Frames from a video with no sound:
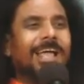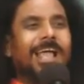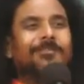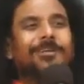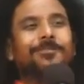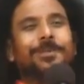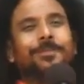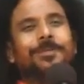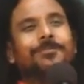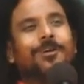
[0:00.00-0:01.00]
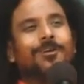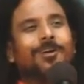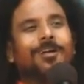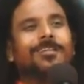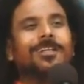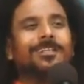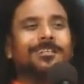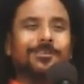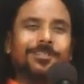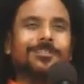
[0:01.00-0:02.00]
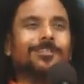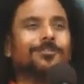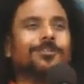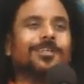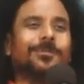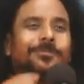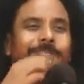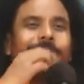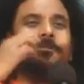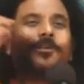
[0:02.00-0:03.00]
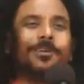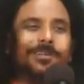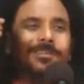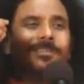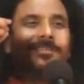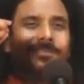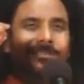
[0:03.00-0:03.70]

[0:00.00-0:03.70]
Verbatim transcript: I was weeping for God that he, Krishna should come with the fluid